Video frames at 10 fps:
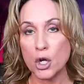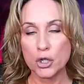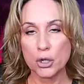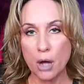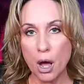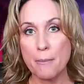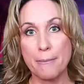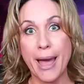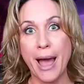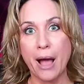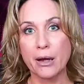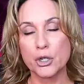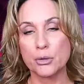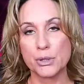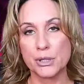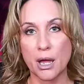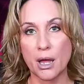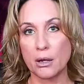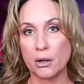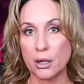to come back. She was
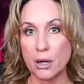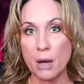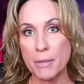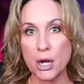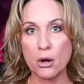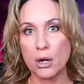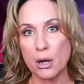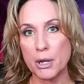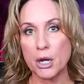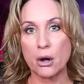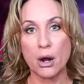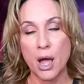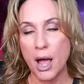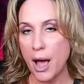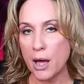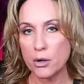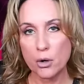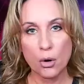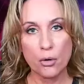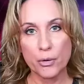saying, like, come here, come here. I don't
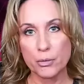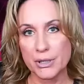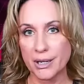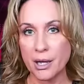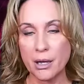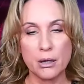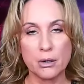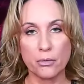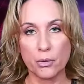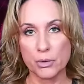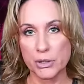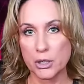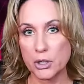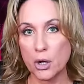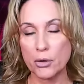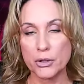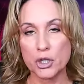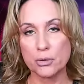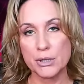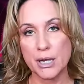know if it was a kid or if it was an adult that
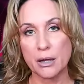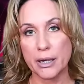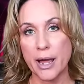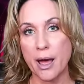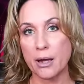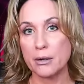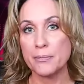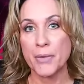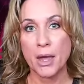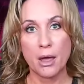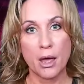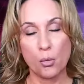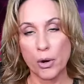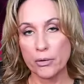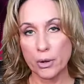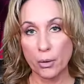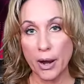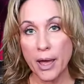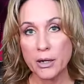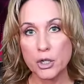she was yelling at, and where they were
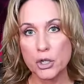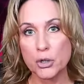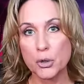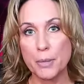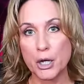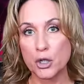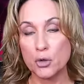headed to, but